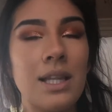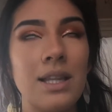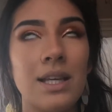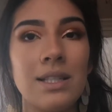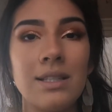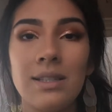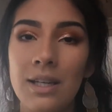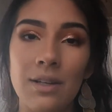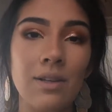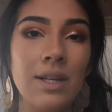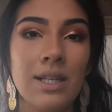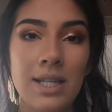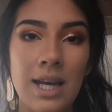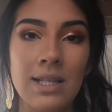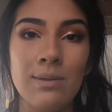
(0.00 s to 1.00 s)
this
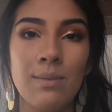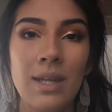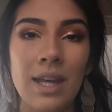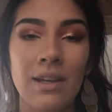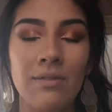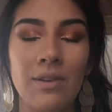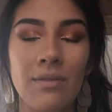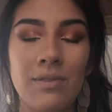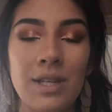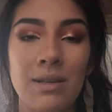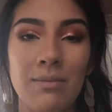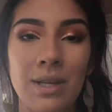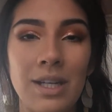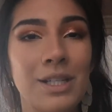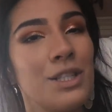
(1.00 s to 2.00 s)
literally takes me like
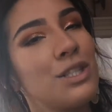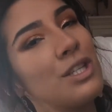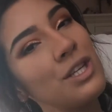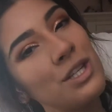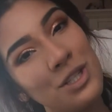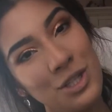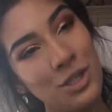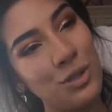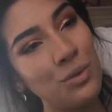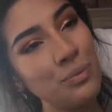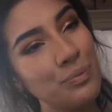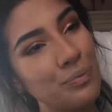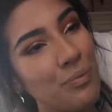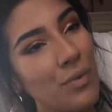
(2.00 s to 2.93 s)
15 minutes to do.